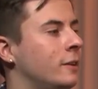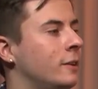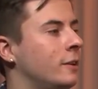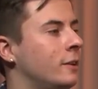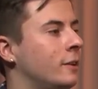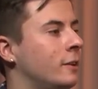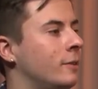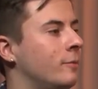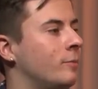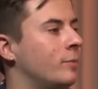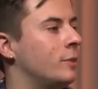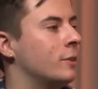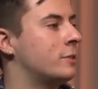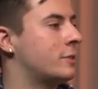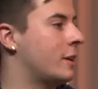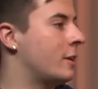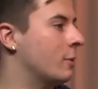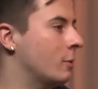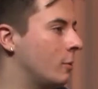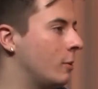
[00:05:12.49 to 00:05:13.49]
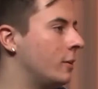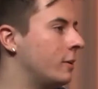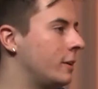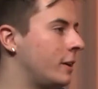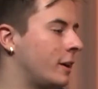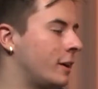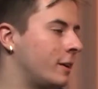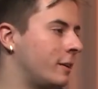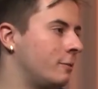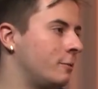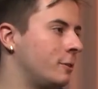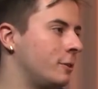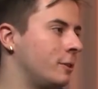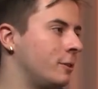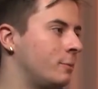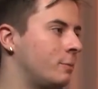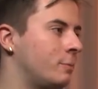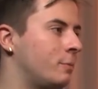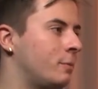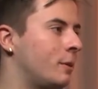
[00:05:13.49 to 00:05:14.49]
The sound quality,
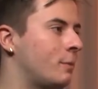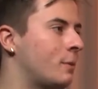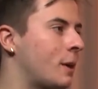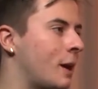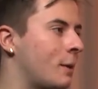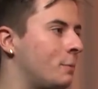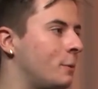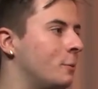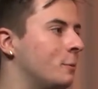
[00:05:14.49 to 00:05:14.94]
I'm happy